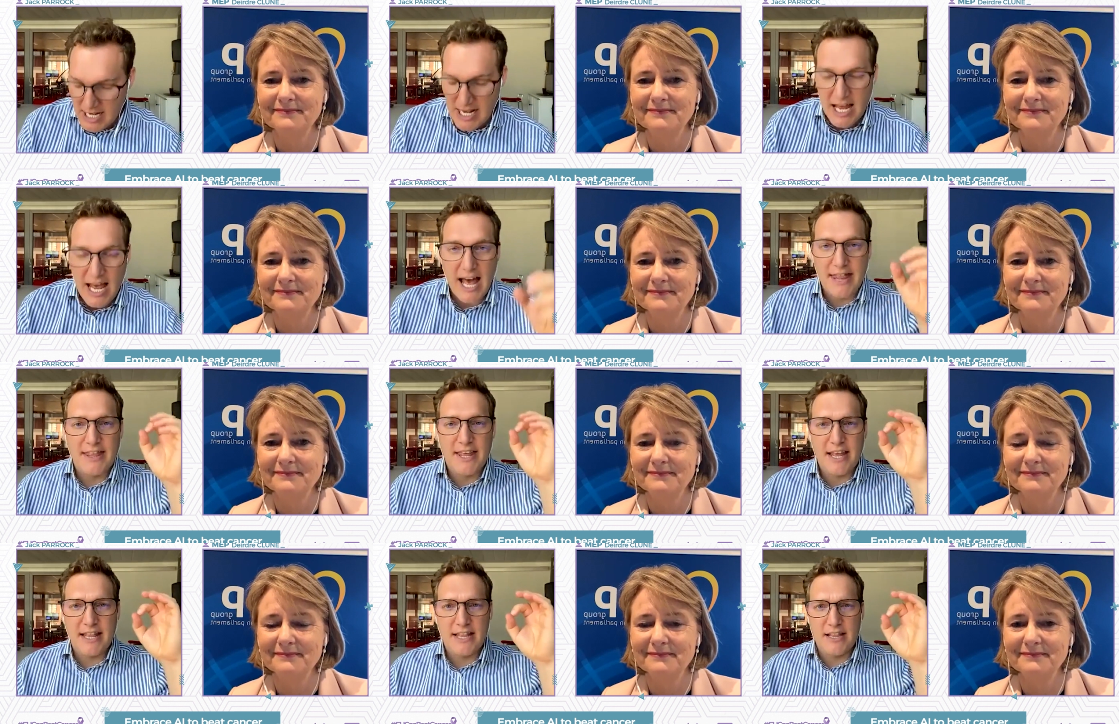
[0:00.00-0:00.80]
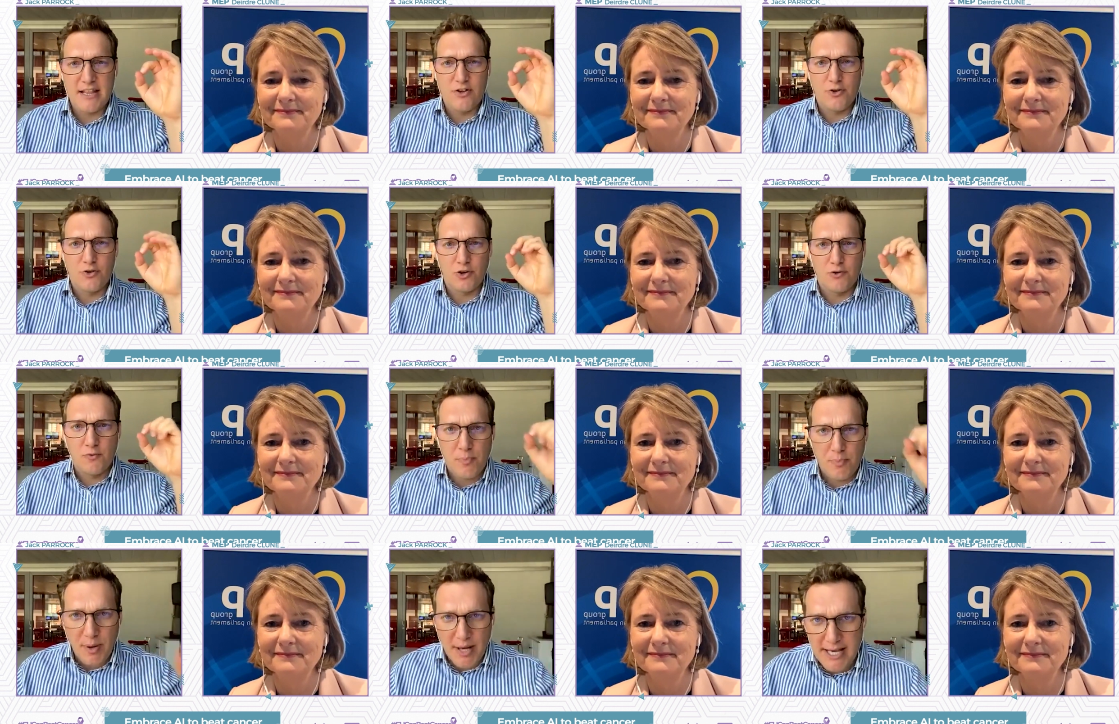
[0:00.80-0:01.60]
Speaker 1: And that you can
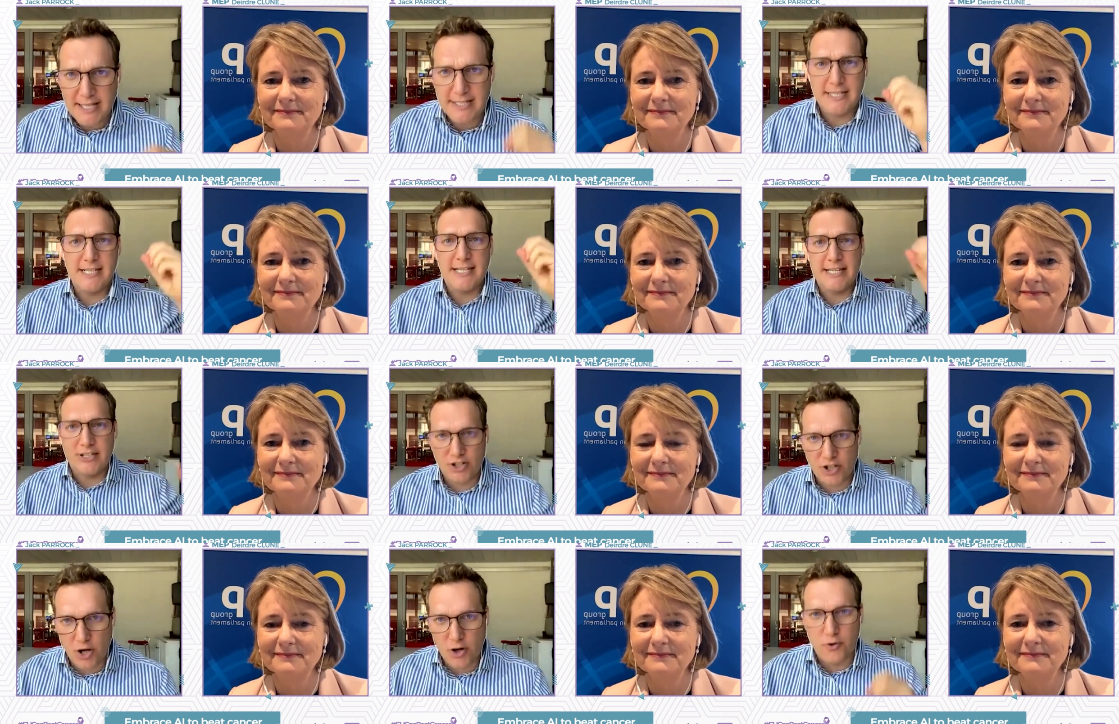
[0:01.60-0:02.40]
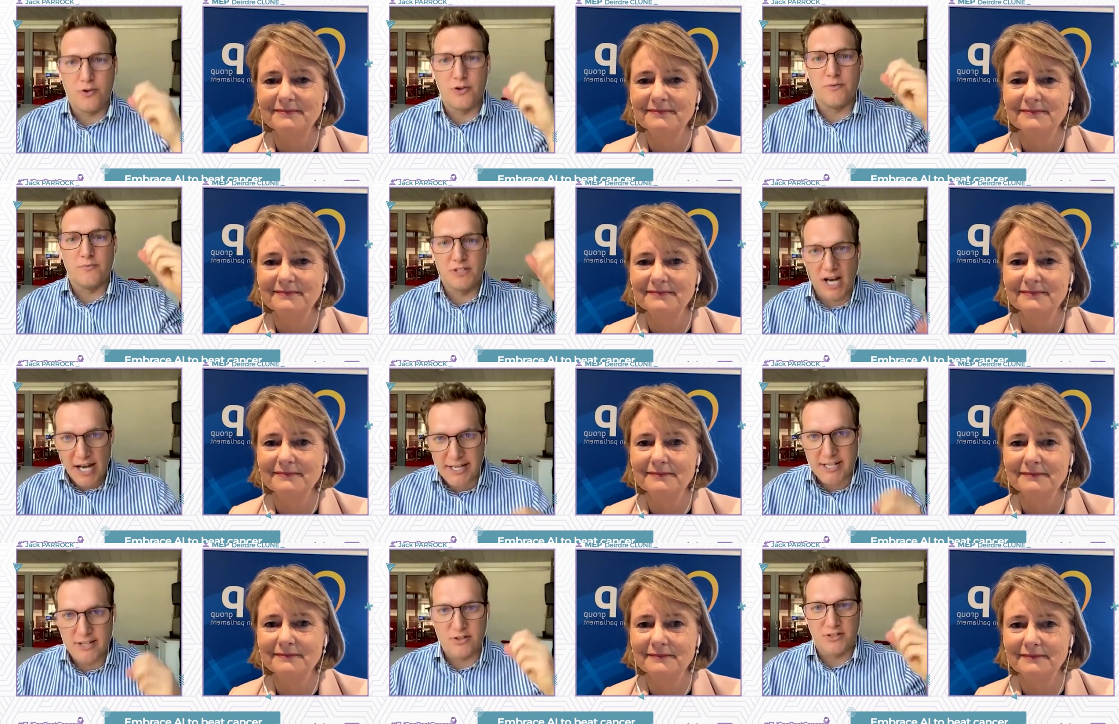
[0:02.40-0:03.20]
repeatedly show them
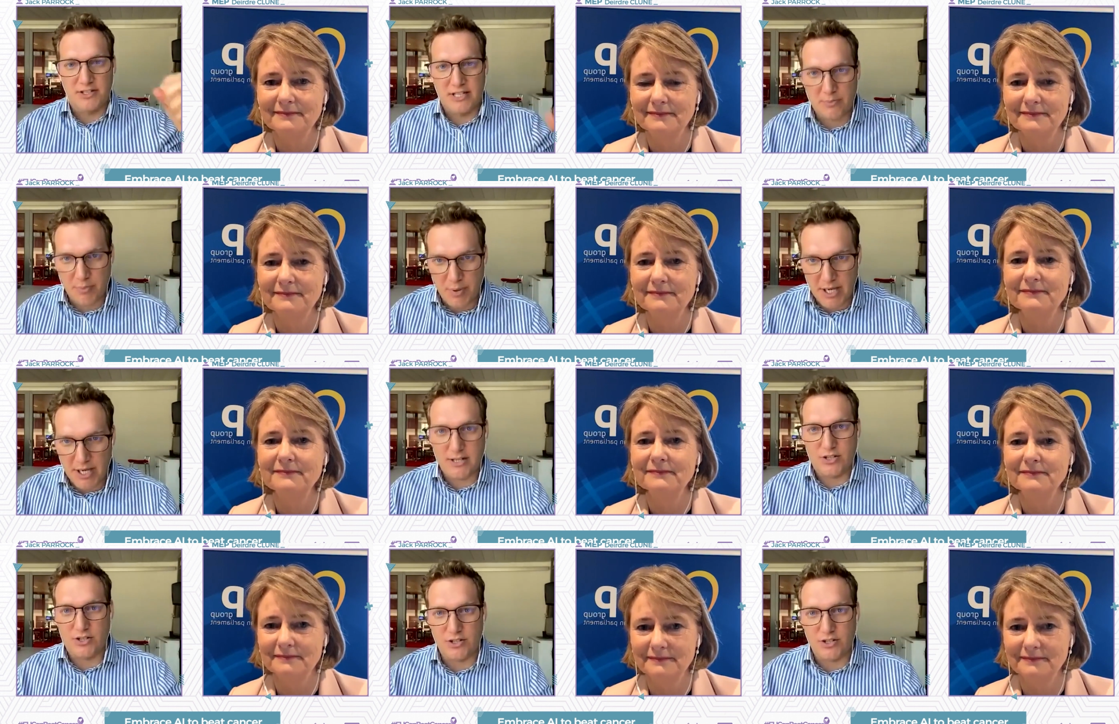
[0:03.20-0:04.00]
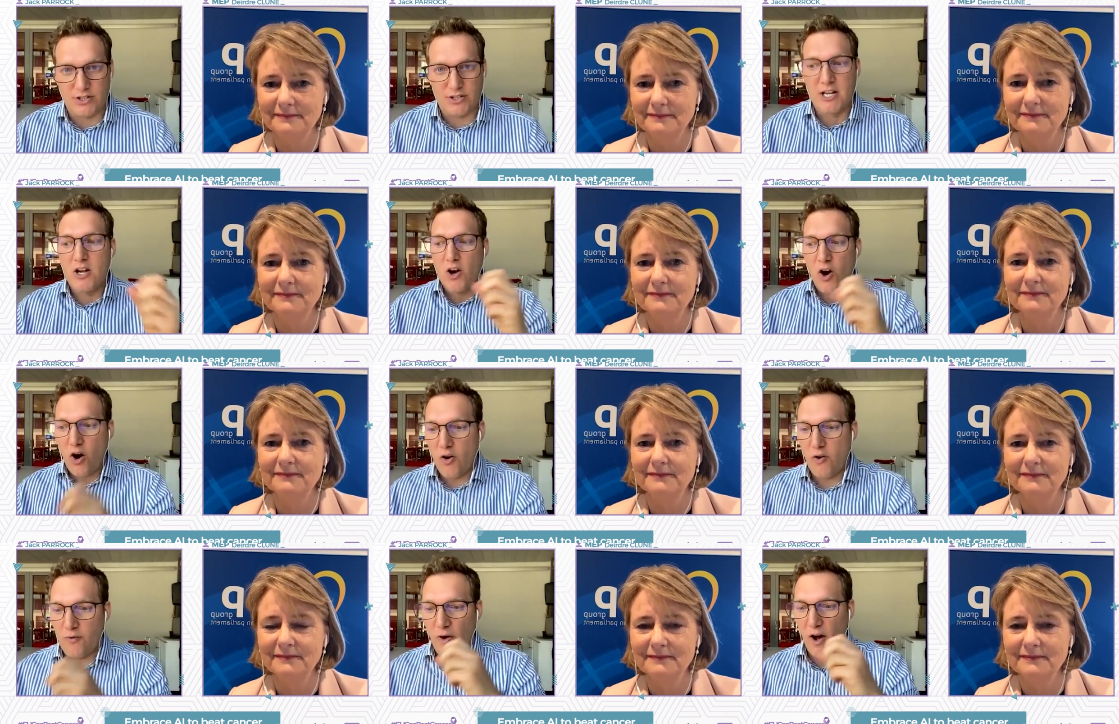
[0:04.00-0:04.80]
diagnostic pictures
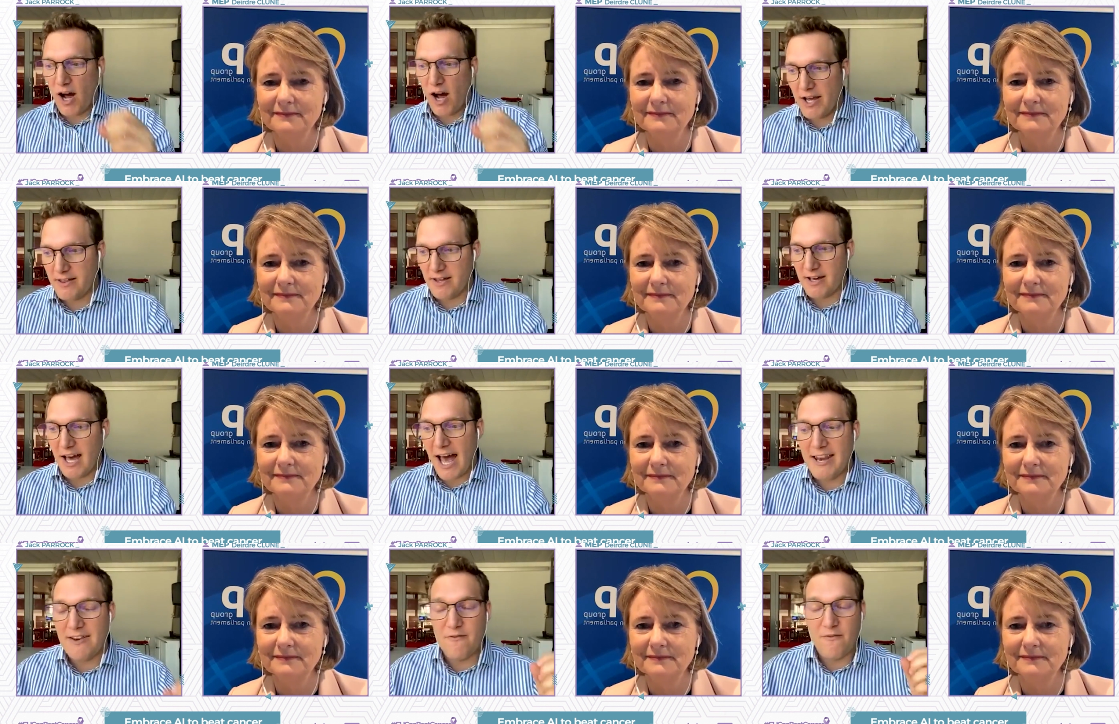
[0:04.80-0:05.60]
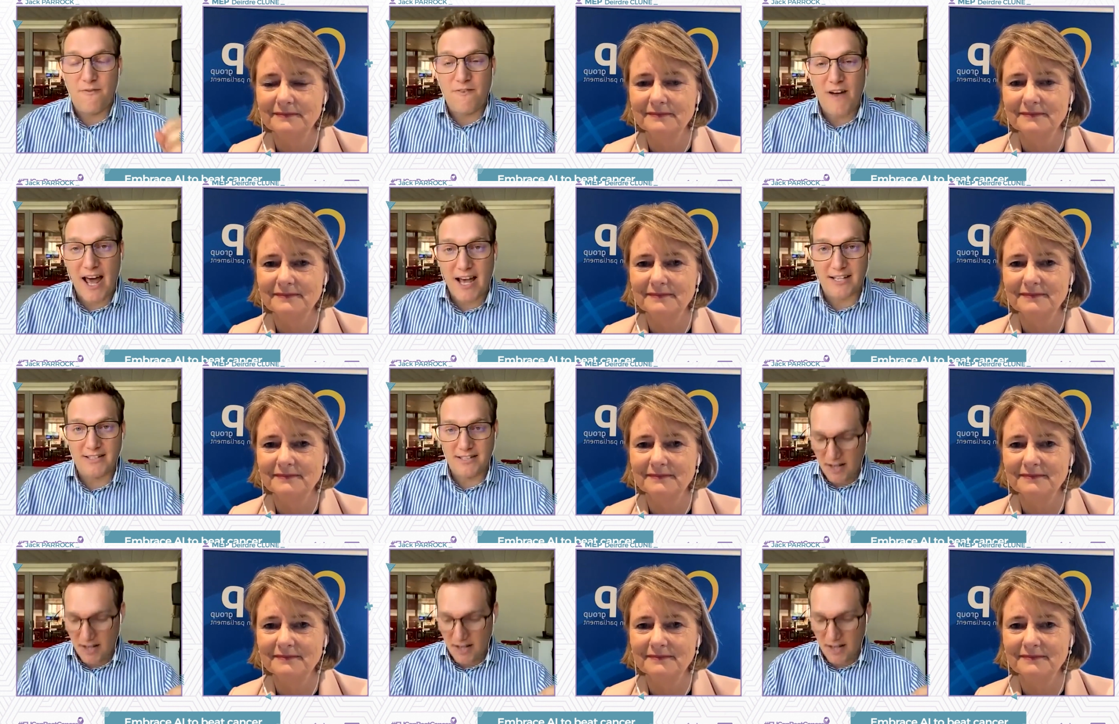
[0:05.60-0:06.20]
of either. And in fact, that